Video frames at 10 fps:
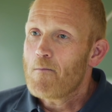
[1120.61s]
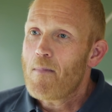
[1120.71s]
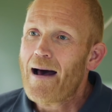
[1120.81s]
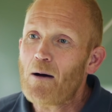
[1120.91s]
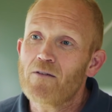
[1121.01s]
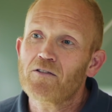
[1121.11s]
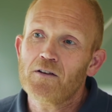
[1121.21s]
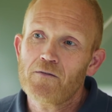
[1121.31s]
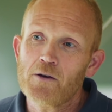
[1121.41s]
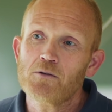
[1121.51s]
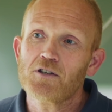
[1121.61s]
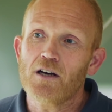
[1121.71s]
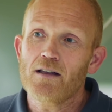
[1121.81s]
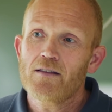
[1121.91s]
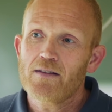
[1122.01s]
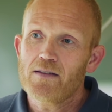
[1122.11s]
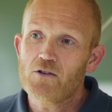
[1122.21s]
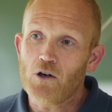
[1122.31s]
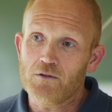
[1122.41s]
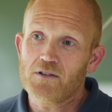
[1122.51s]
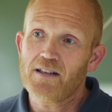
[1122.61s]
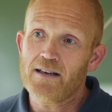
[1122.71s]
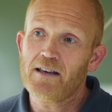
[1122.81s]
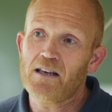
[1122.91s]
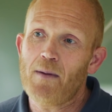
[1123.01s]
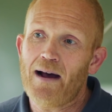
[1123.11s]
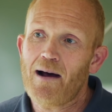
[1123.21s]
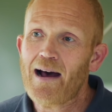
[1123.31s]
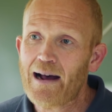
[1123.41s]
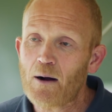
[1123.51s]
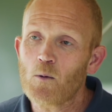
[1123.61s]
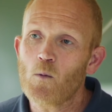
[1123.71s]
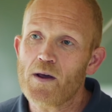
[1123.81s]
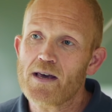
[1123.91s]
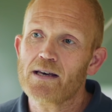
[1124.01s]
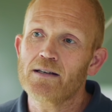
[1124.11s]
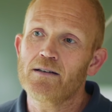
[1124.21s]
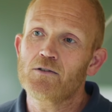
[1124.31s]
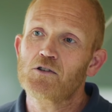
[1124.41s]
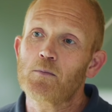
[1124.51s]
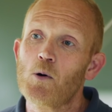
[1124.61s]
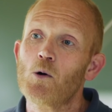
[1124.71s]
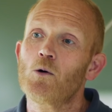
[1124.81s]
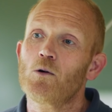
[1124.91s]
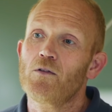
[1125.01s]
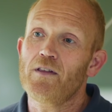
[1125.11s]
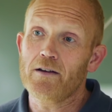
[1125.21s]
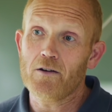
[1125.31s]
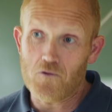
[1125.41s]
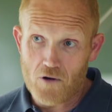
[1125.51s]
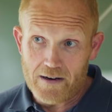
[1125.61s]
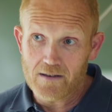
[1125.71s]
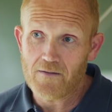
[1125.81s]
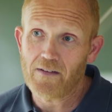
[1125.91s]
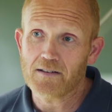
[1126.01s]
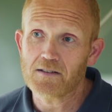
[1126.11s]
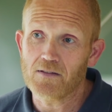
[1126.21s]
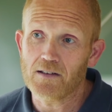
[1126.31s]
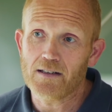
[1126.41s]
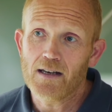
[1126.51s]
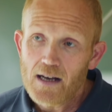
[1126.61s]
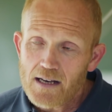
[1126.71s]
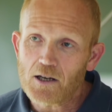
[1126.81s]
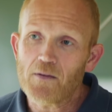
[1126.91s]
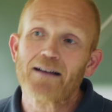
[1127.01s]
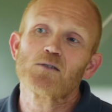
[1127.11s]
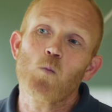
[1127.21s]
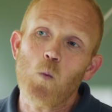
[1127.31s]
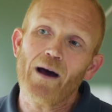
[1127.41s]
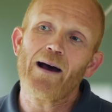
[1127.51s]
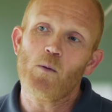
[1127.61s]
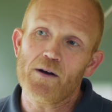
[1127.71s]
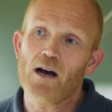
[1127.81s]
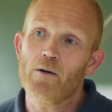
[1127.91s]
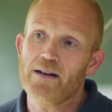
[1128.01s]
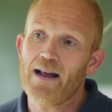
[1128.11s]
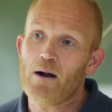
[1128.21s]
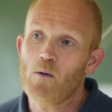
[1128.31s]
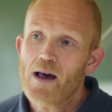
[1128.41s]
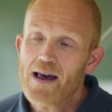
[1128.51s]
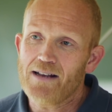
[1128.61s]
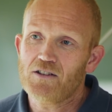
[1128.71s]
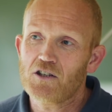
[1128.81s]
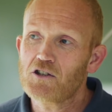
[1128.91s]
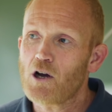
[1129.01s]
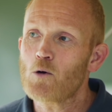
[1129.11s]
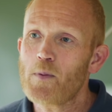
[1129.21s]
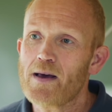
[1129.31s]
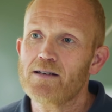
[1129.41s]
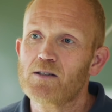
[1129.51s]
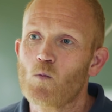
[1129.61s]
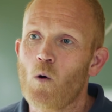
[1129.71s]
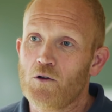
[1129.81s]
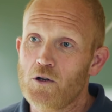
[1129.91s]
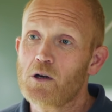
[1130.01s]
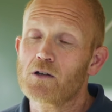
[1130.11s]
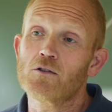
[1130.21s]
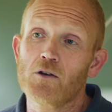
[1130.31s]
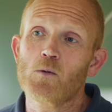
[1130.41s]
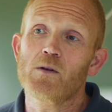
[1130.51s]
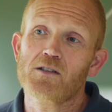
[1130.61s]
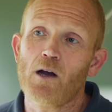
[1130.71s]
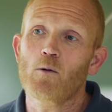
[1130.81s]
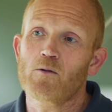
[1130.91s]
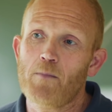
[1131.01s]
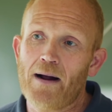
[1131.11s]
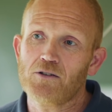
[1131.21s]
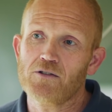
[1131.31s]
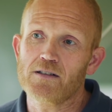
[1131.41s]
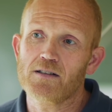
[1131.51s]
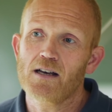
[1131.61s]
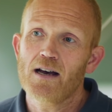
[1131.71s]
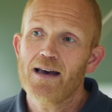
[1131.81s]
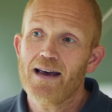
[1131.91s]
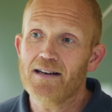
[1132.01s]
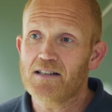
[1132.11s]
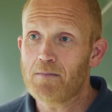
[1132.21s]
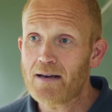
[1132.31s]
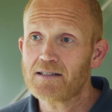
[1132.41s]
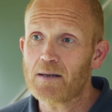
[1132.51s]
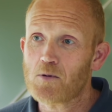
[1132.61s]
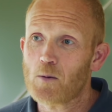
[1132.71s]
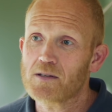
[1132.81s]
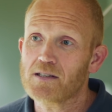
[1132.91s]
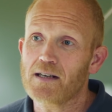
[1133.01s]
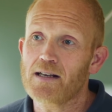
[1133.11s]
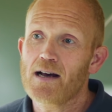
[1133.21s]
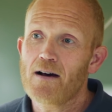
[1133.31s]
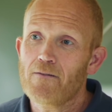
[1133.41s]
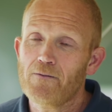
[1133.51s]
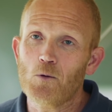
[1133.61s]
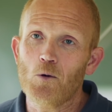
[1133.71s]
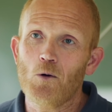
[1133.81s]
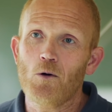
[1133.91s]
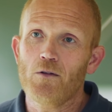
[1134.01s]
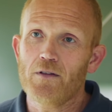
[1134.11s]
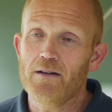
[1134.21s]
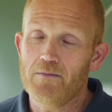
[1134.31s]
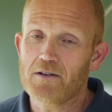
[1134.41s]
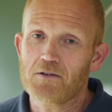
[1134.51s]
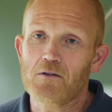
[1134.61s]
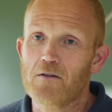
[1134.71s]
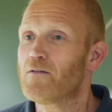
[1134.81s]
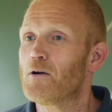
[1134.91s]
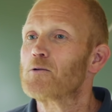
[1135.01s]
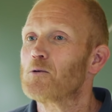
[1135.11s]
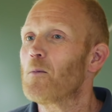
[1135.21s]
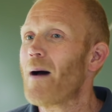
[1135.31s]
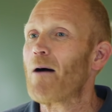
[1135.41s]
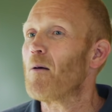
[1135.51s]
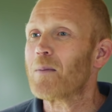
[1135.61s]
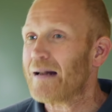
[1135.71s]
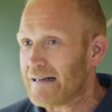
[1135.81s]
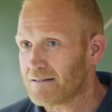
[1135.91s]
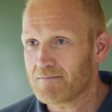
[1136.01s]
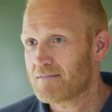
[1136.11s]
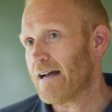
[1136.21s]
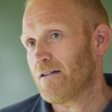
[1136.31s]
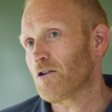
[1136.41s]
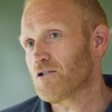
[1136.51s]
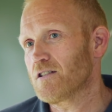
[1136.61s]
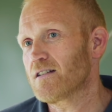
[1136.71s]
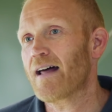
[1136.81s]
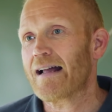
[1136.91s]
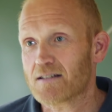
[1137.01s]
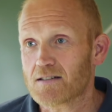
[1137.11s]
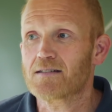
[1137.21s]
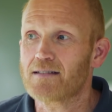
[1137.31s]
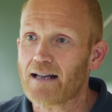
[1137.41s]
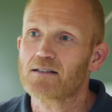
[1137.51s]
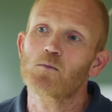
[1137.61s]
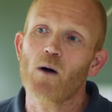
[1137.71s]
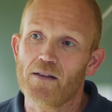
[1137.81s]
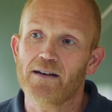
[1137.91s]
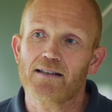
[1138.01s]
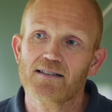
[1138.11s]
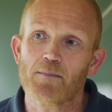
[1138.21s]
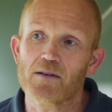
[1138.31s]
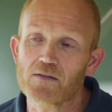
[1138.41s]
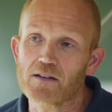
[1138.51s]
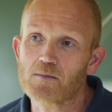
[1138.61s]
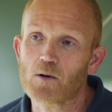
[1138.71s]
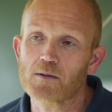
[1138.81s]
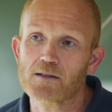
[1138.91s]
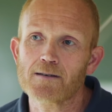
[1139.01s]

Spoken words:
However, in the future, John's thinking about how we can support the grid effectively. So that's where we're going now. It's to showpiece what you can do with solar and batteries in a domestic property for the sort of the virtual power plant technologies, and that's where the next step is for this property.